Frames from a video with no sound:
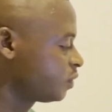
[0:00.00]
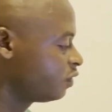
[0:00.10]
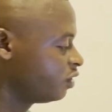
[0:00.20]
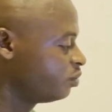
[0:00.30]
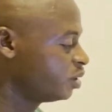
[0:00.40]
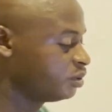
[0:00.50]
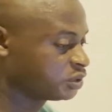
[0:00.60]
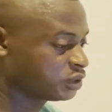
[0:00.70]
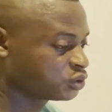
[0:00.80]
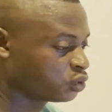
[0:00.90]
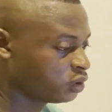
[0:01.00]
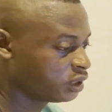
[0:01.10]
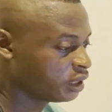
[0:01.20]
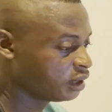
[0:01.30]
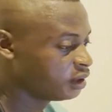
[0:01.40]
of the baby is what you call
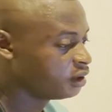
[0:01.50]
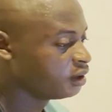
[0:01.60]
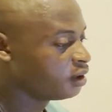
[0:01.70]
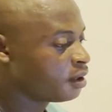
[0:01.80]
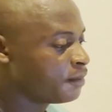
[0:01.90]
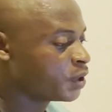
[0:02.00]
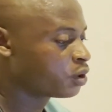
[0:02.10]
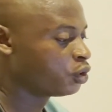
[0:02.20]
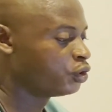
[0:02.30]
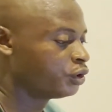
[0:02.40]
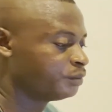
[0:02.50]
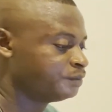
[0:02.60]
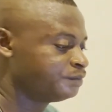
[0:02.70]
the meconium.